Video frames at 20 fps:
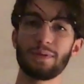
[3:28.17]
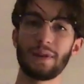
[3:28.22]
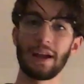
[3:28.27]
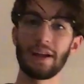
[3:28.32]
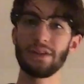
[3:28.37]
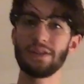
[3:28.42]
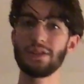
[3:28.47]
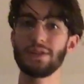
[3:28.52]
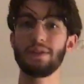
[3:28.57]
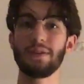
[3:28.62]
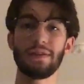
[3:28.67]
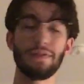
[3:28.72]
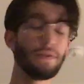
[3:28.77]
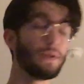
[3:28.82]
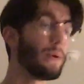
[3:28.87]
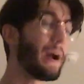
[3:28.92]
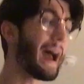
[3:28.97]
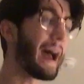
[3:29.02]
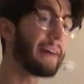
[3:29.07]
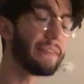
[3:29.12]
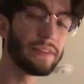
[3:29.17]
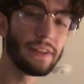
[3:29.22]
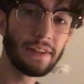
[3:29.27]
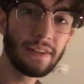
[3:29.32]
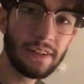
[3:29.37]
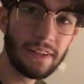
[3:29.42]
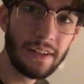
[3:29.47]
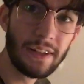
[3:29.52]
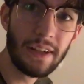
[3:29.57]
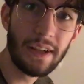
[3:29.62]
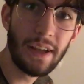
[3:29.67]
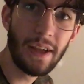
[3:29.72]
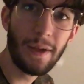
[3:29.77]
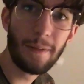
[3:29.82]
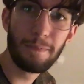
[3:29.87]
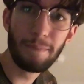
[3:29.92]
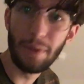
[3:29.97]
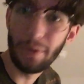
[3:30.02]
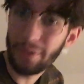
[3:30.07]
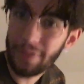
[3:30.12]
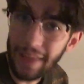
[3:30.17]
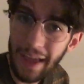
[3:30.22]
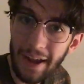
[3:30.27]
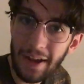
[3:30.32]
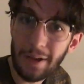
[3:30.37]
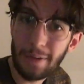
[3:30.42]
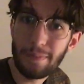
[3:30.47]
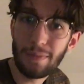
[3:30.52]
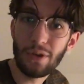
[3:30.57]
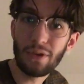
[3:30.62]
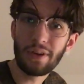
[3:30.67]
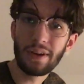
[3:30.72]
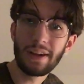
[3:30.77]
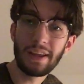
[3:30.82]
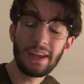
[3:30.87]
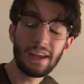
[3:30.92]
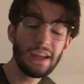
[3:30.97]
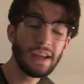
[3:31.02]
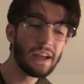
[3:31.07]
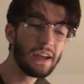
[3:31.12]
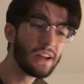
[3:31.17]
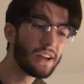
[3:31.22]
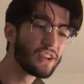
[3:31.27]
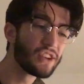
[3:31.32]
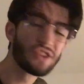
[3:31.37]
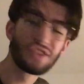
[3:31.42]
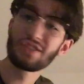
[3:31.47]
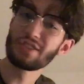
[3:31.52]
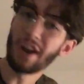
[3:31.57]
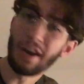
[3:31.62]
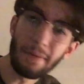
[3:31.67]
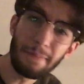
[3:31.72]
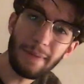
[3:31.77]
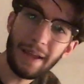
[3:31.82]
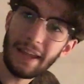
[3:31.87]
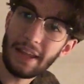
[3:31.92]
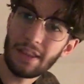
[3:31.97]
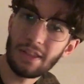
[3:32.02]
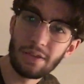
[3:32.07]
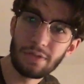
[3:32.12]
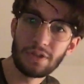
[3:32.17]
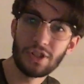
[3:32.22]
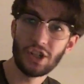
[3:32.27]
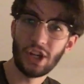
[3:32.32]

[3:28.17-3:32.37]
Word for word: around you, if you haven't built that community, start making those